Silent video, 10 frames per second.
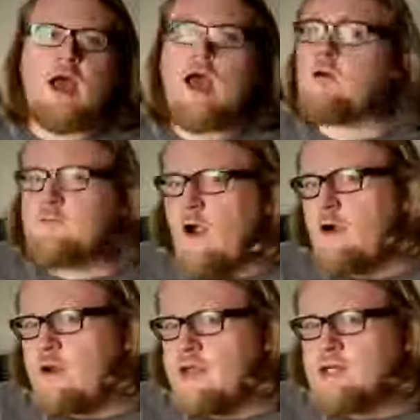know, uh, we've
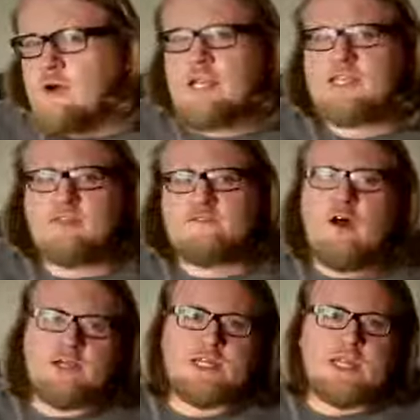already addressed the
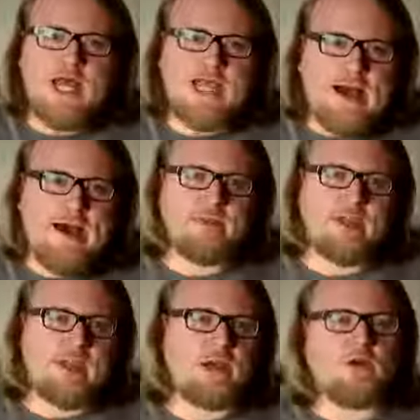false
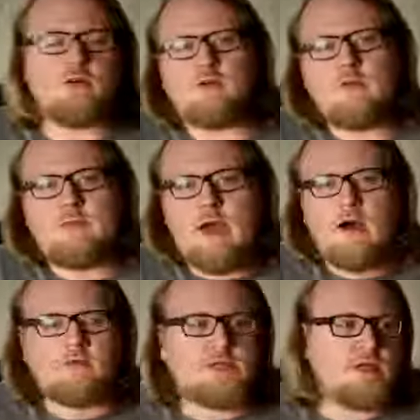dichotomy here
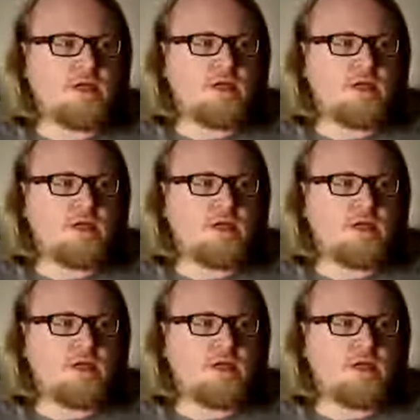about